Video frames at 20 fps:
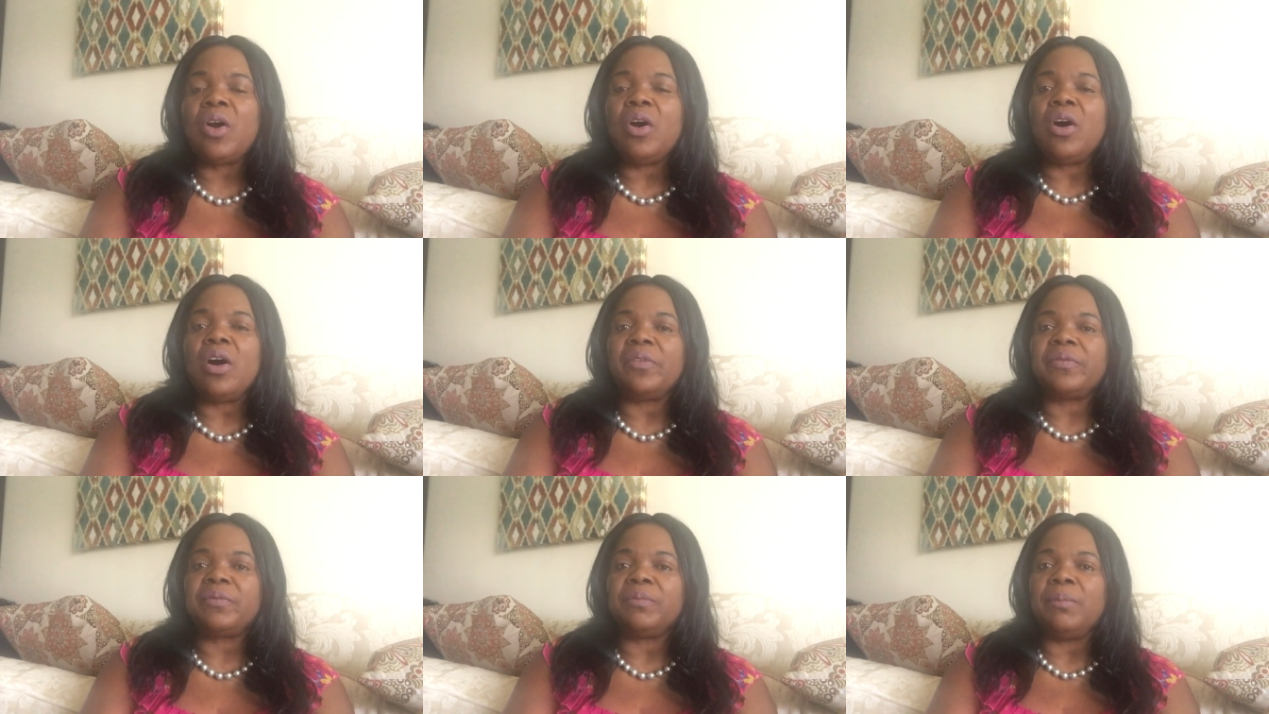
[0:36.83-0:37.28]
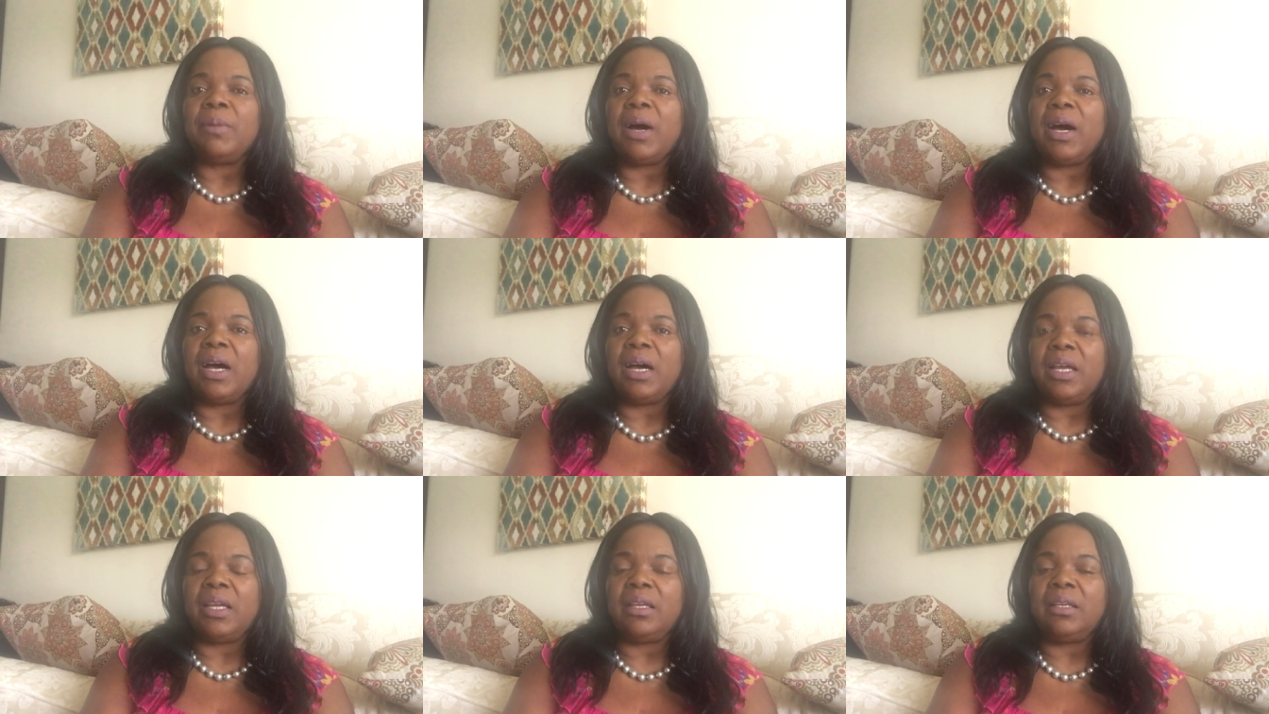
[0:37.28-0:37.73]
of
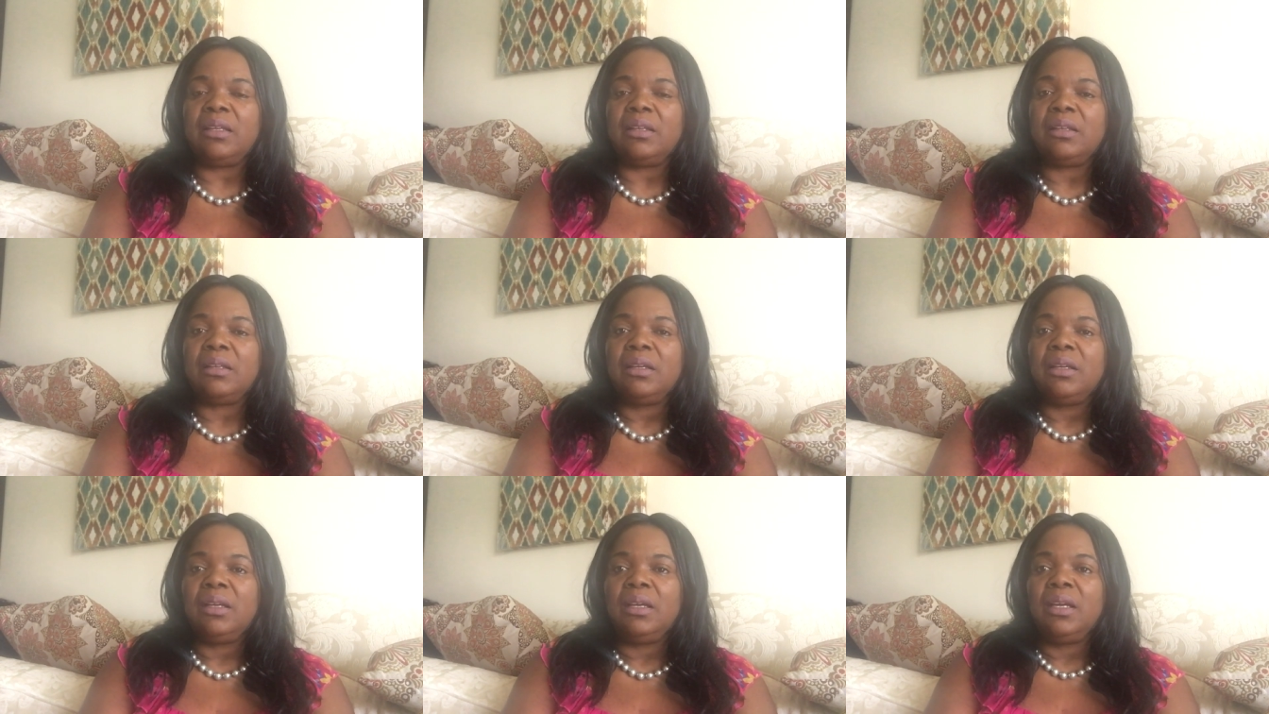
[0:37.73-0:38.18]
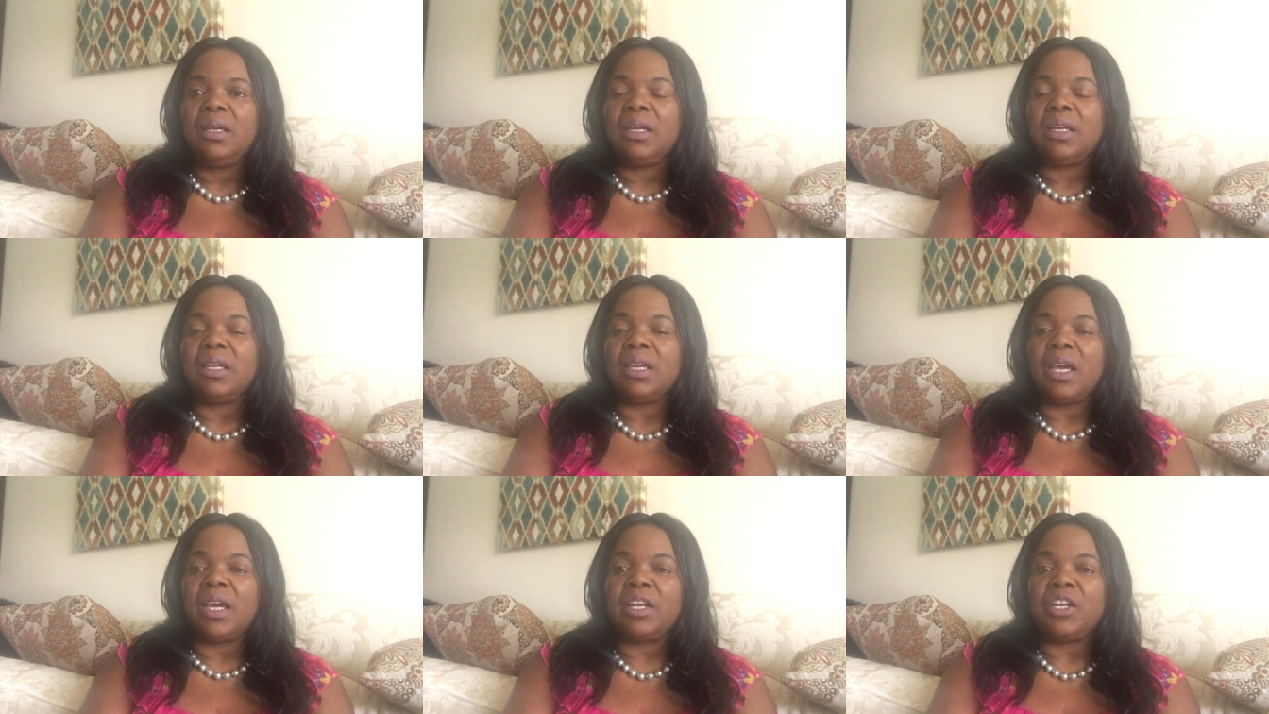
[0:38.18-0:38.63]
my
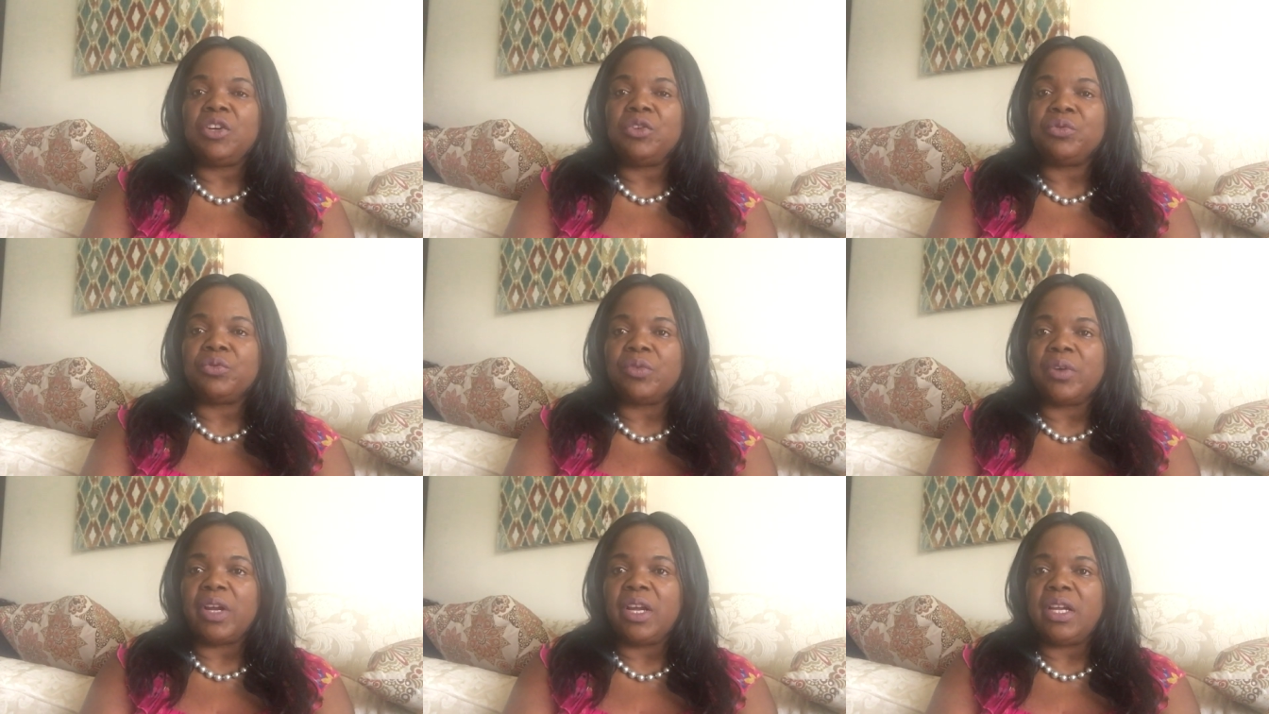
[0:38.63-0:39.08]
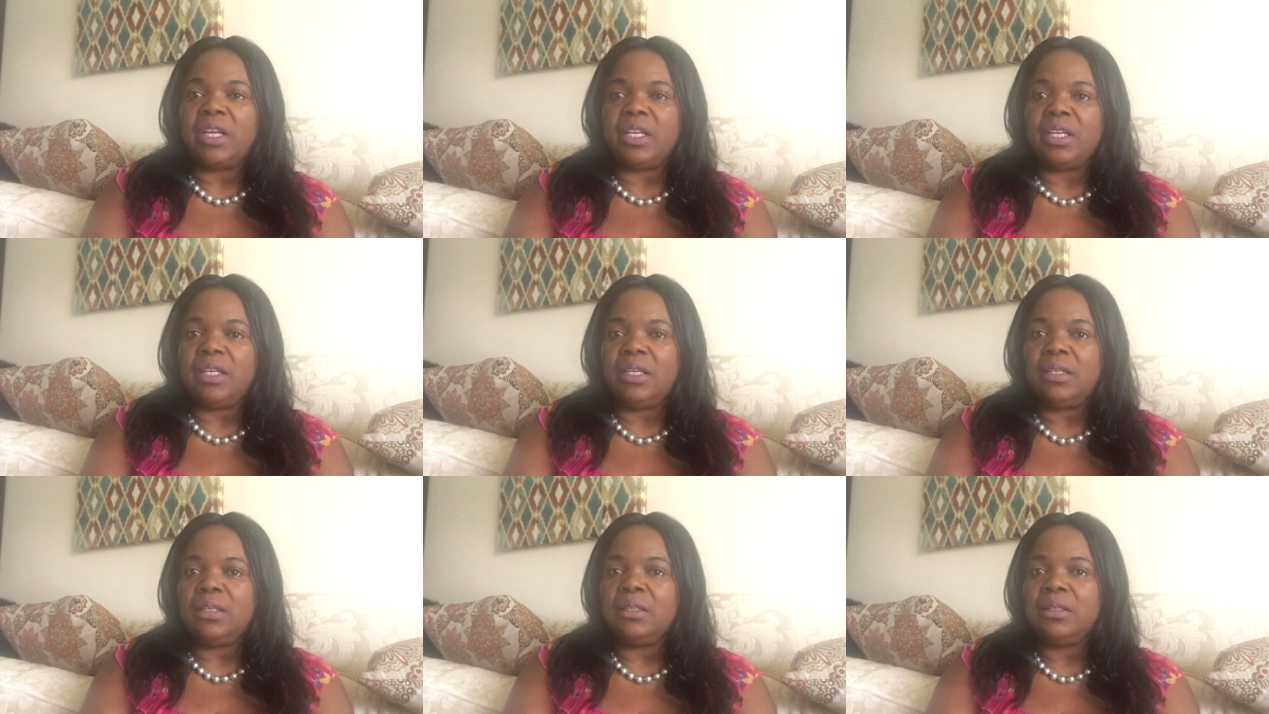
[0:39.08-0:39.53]
Getting
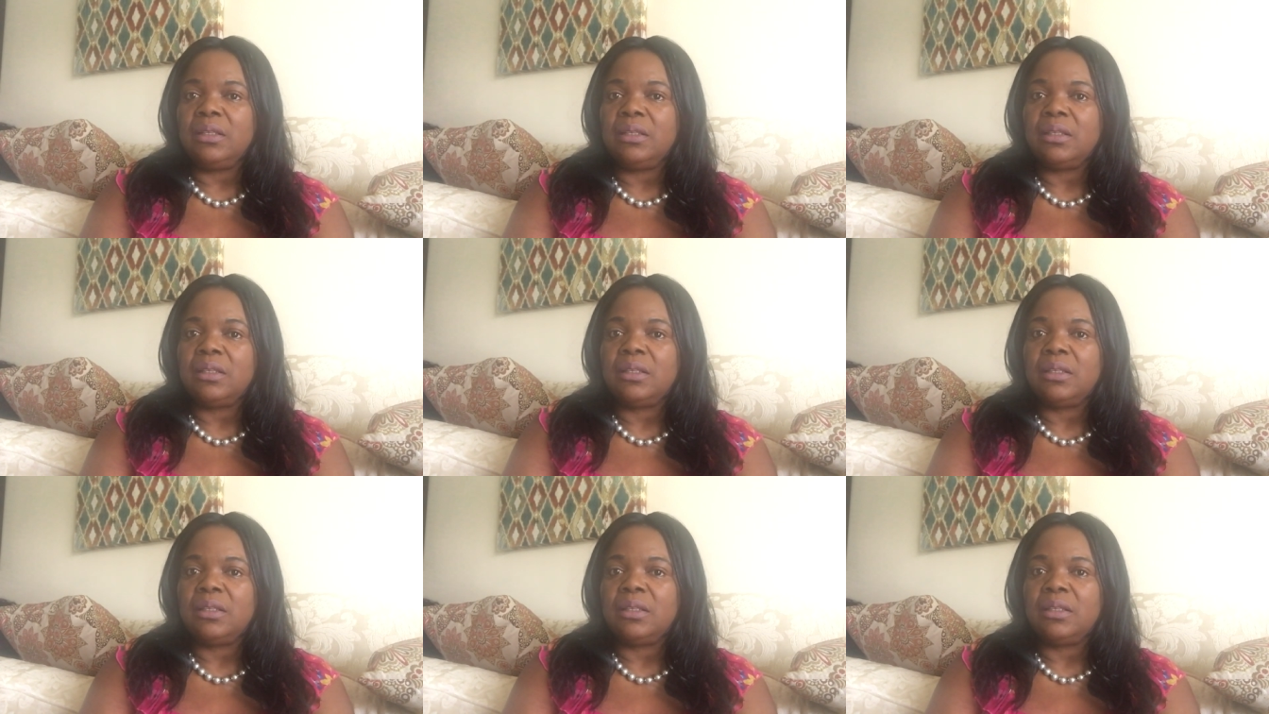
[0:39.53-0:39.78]
Ready